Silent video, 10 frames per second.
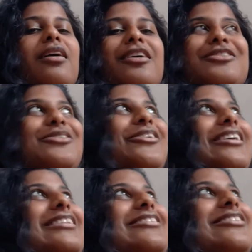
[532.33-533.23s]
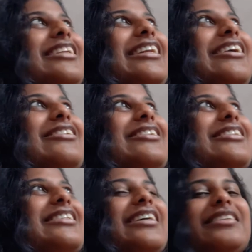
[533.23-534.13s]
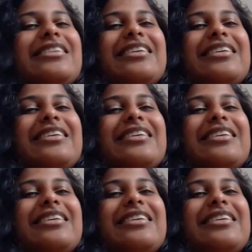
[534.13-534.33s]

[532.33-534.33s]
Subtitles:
Oh, sorry, it's really loud outside.